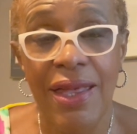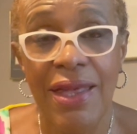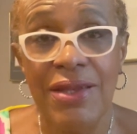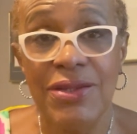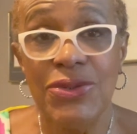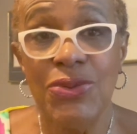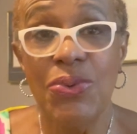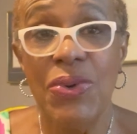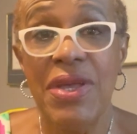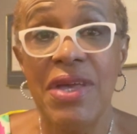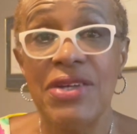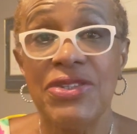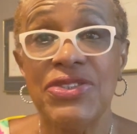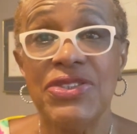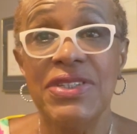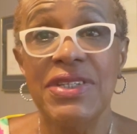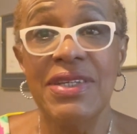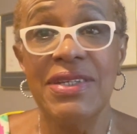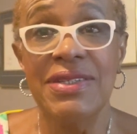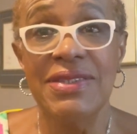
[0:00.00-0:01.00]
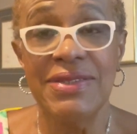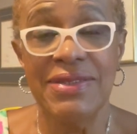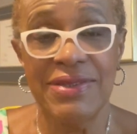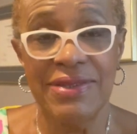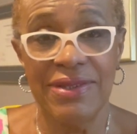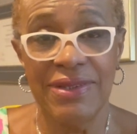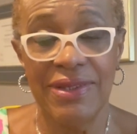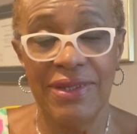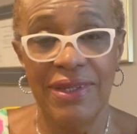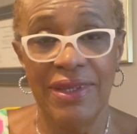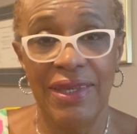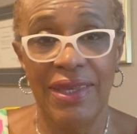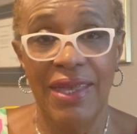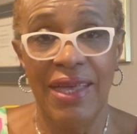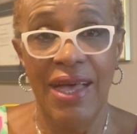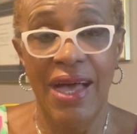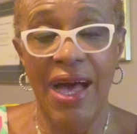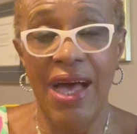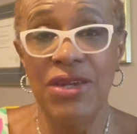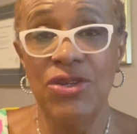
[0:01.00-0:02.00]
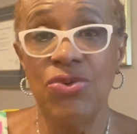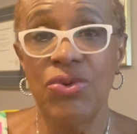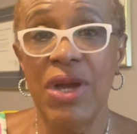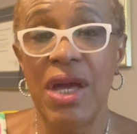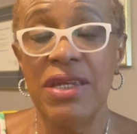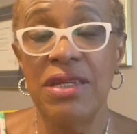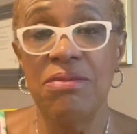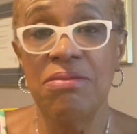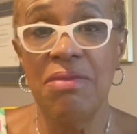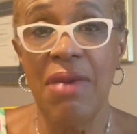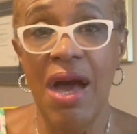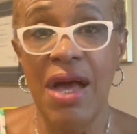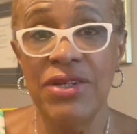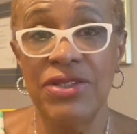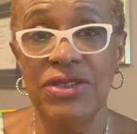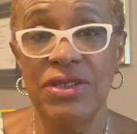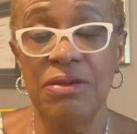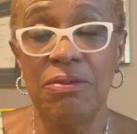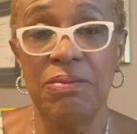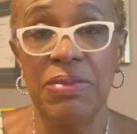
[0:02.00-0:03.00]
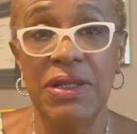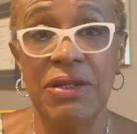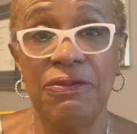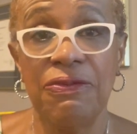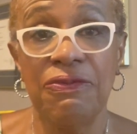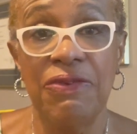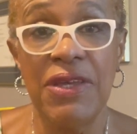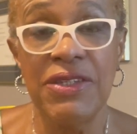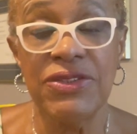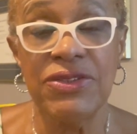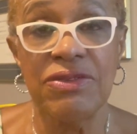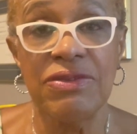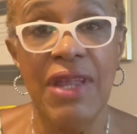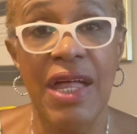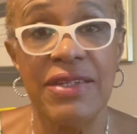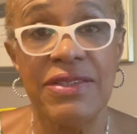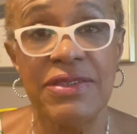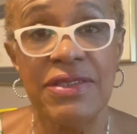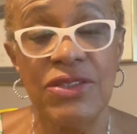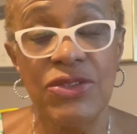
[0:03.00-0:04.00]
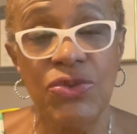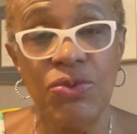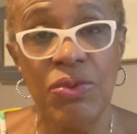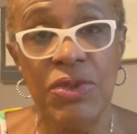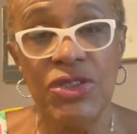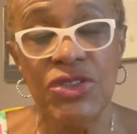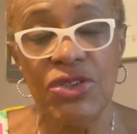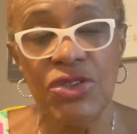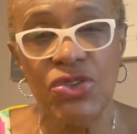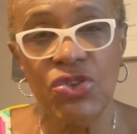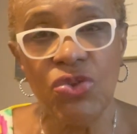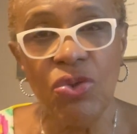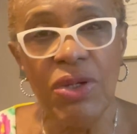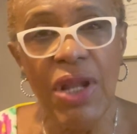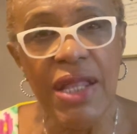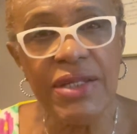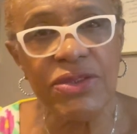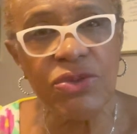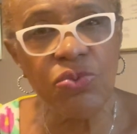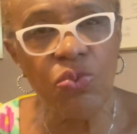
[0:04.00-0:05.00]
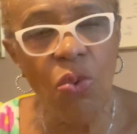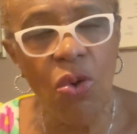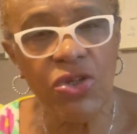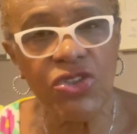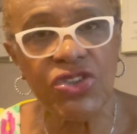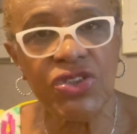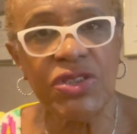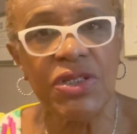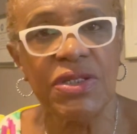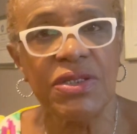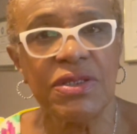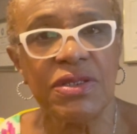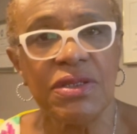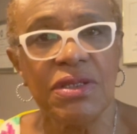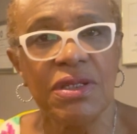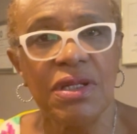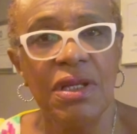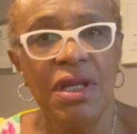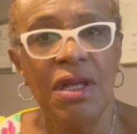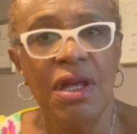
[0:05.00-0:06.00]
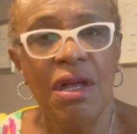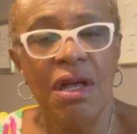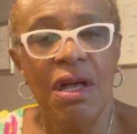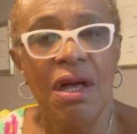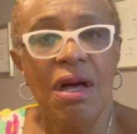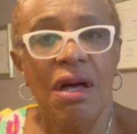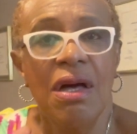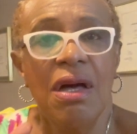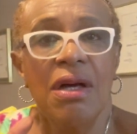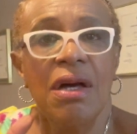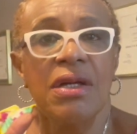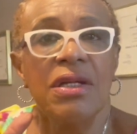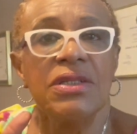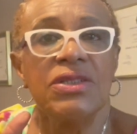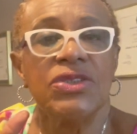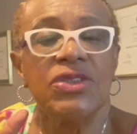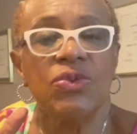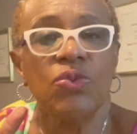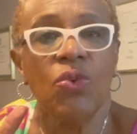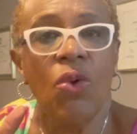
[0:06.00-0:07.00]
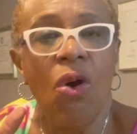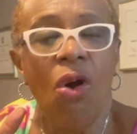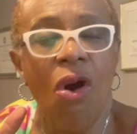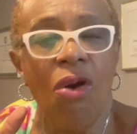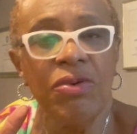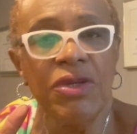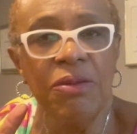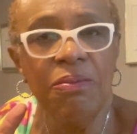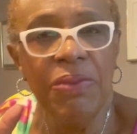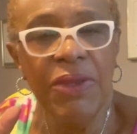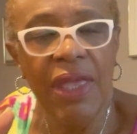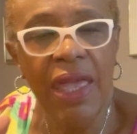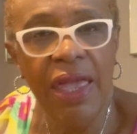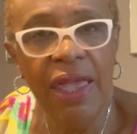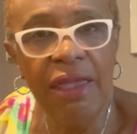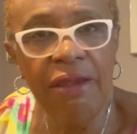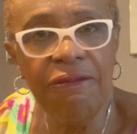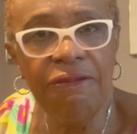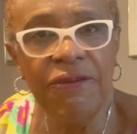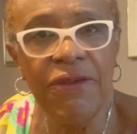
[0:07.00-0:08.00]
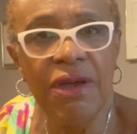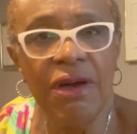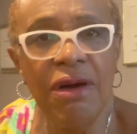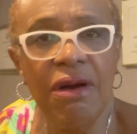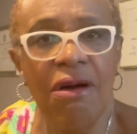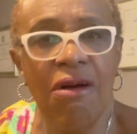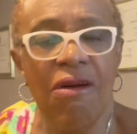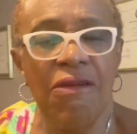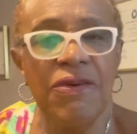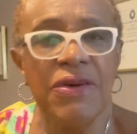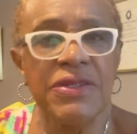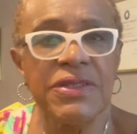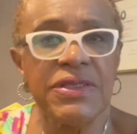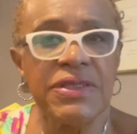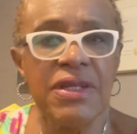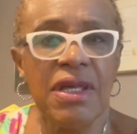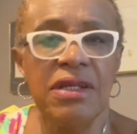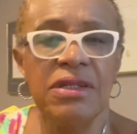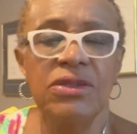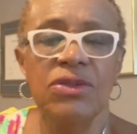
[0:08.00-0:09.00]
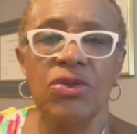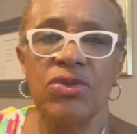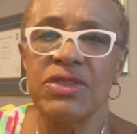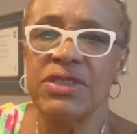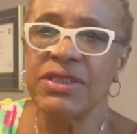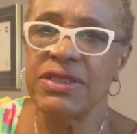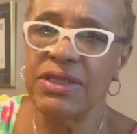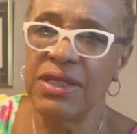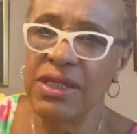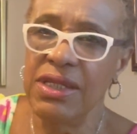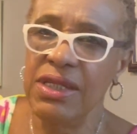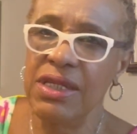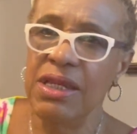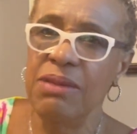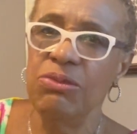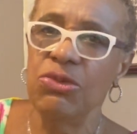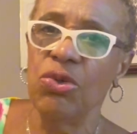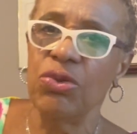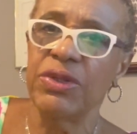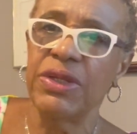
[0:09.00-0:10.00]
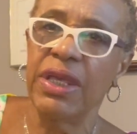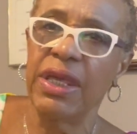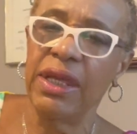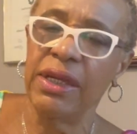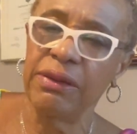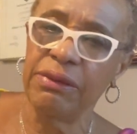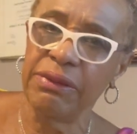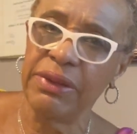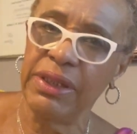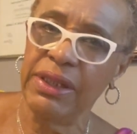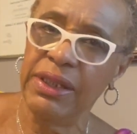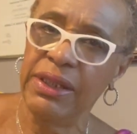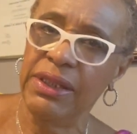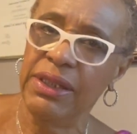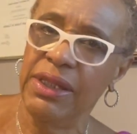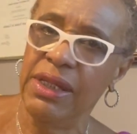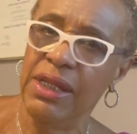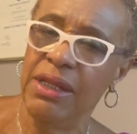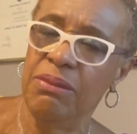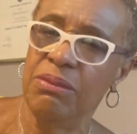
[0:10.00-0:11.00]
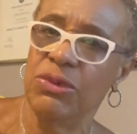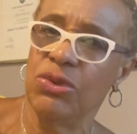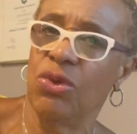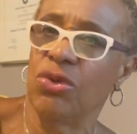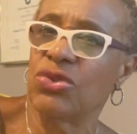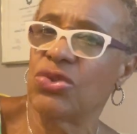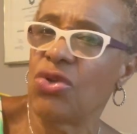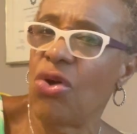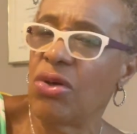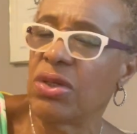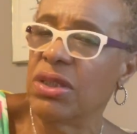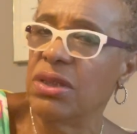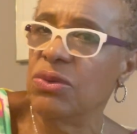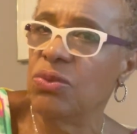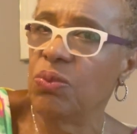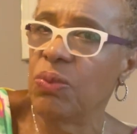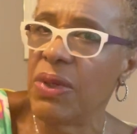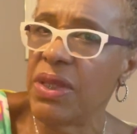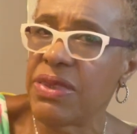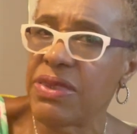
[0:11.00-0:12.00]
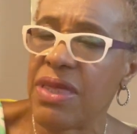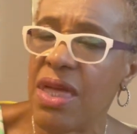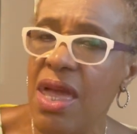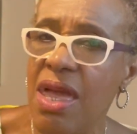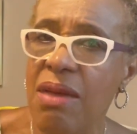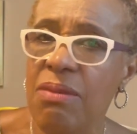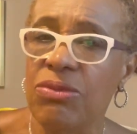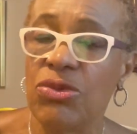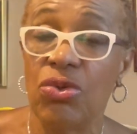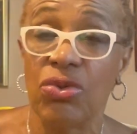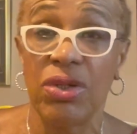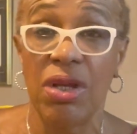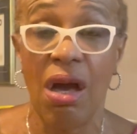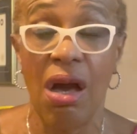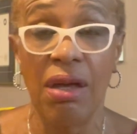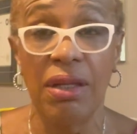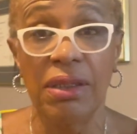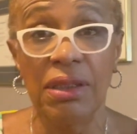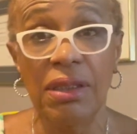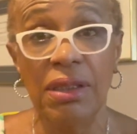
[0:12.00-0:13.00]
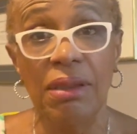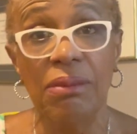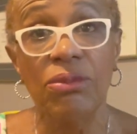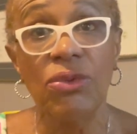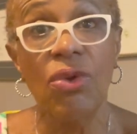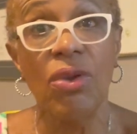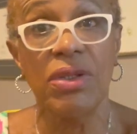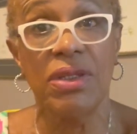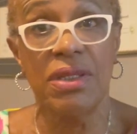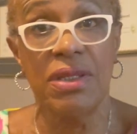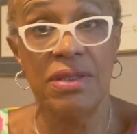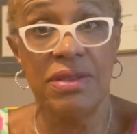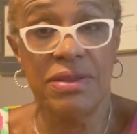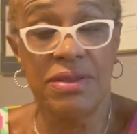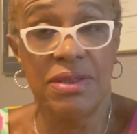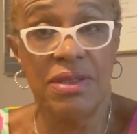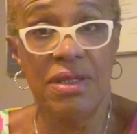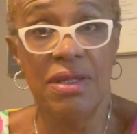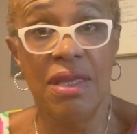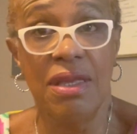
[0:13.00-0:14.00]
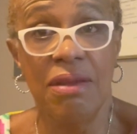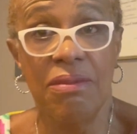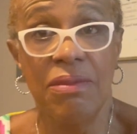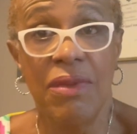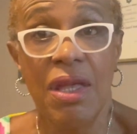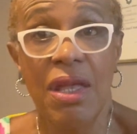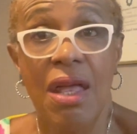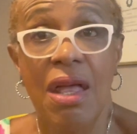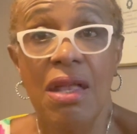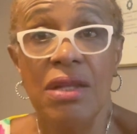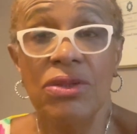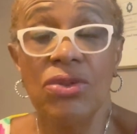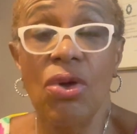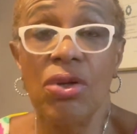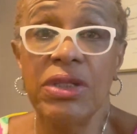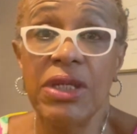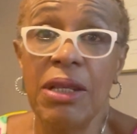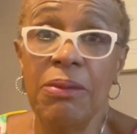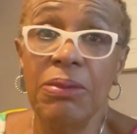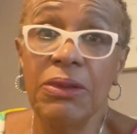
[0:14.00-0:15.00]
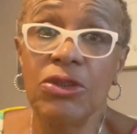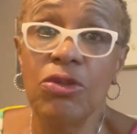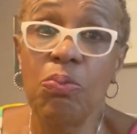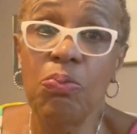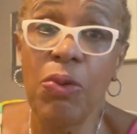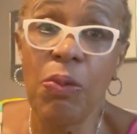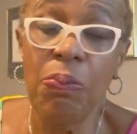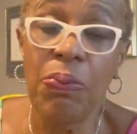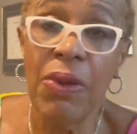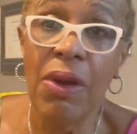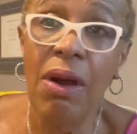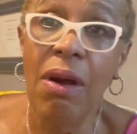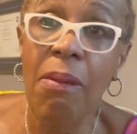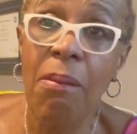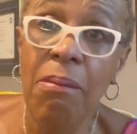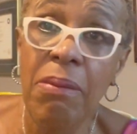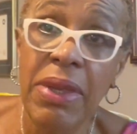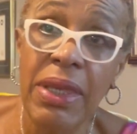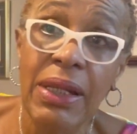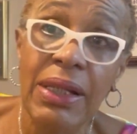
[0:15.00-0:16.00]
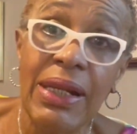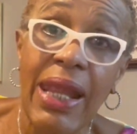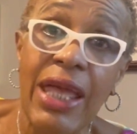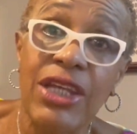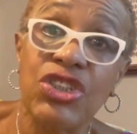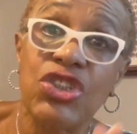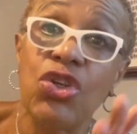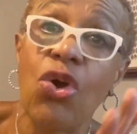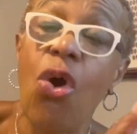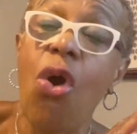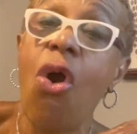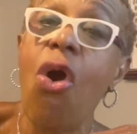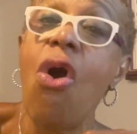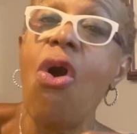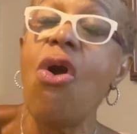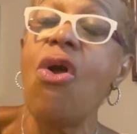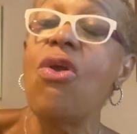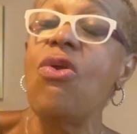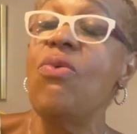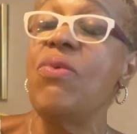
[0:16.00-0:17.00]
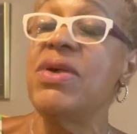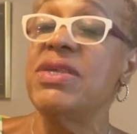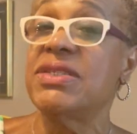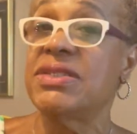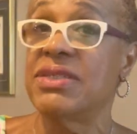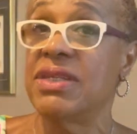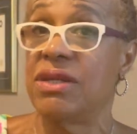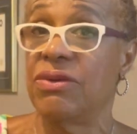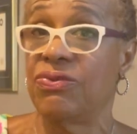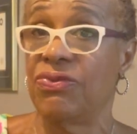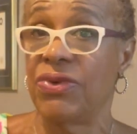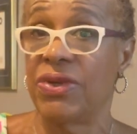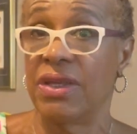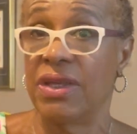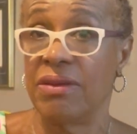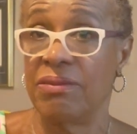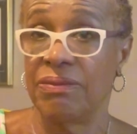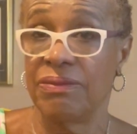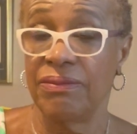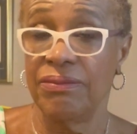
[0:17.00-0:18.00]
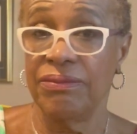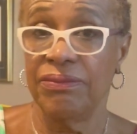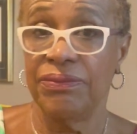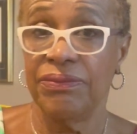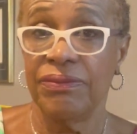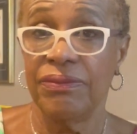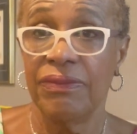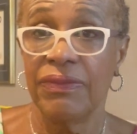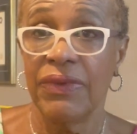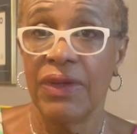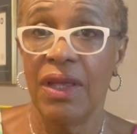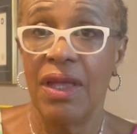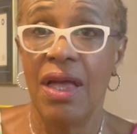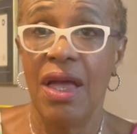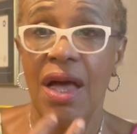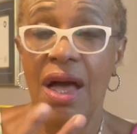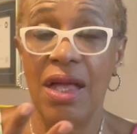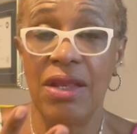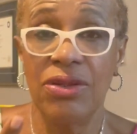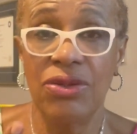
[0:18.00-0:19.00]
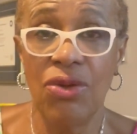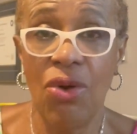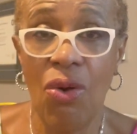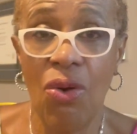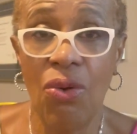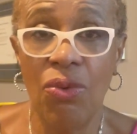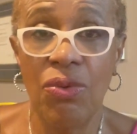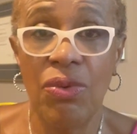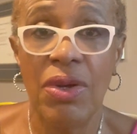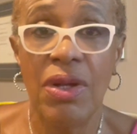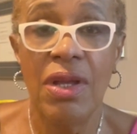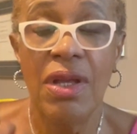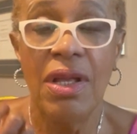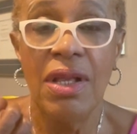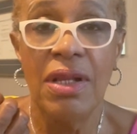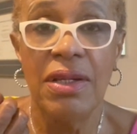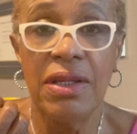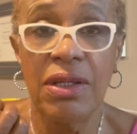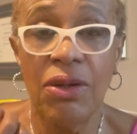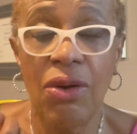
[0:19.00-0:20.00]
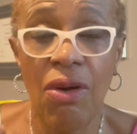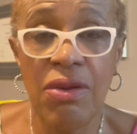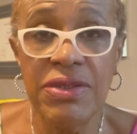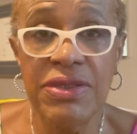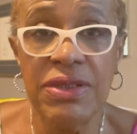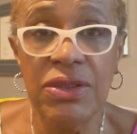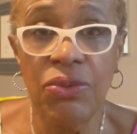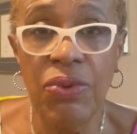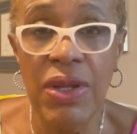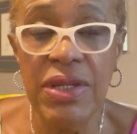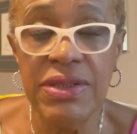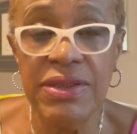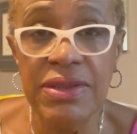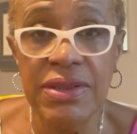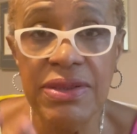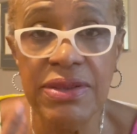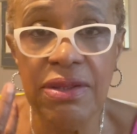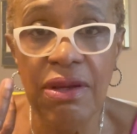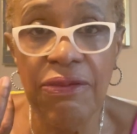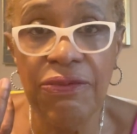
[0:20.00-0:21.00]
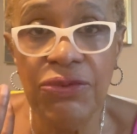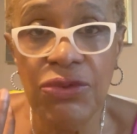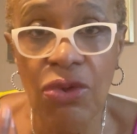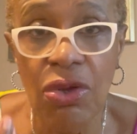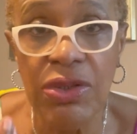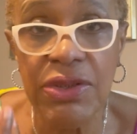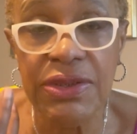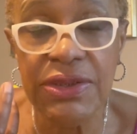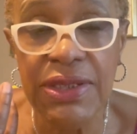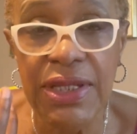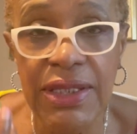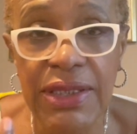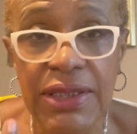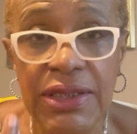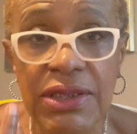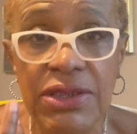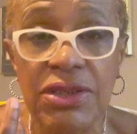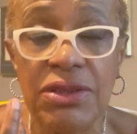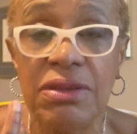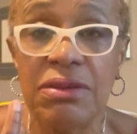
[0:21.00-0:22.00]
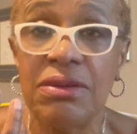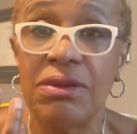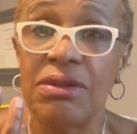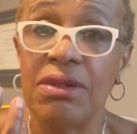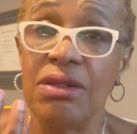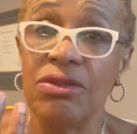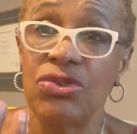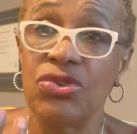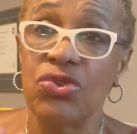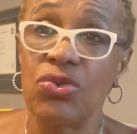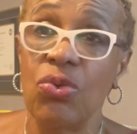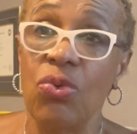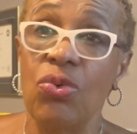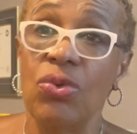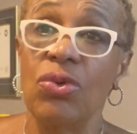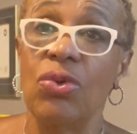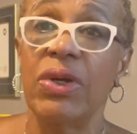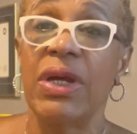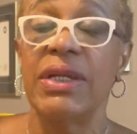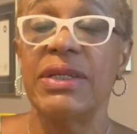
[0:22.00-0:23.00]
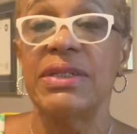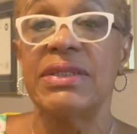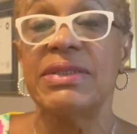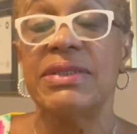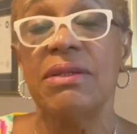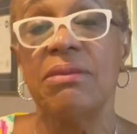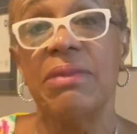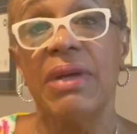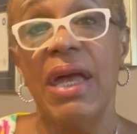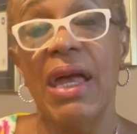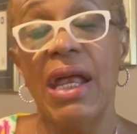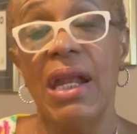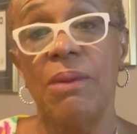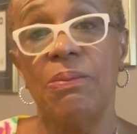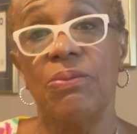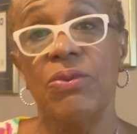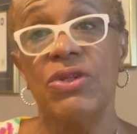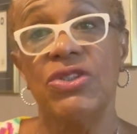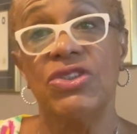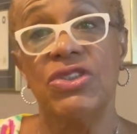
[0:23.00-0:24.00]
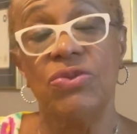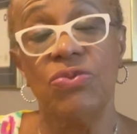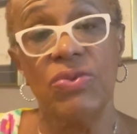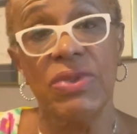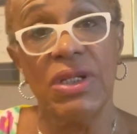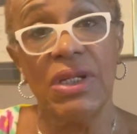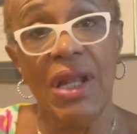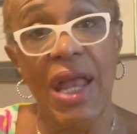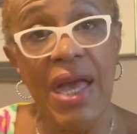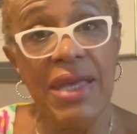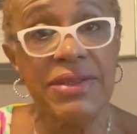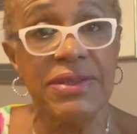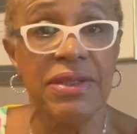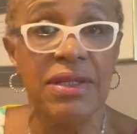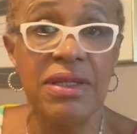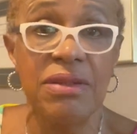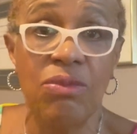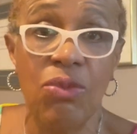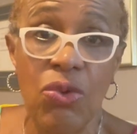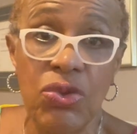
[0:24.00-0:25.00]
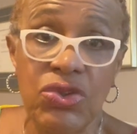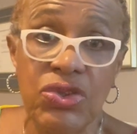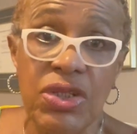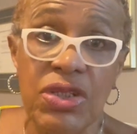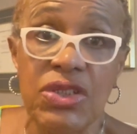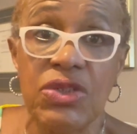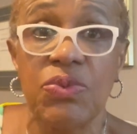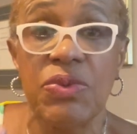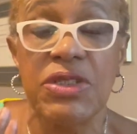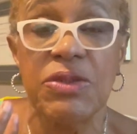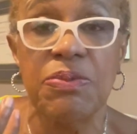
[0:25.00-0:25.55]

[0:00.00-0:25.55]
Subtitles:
So here she is. And you can imagine being faced with that situation. So let's watch this. How the behavior of her son, not seeing him, not hearing him, not talking with him, not hugging him, not kissing him, not able to prepare a meal like she always did for him. And now the consequences of not taking control or getting some help when she realized her emotions was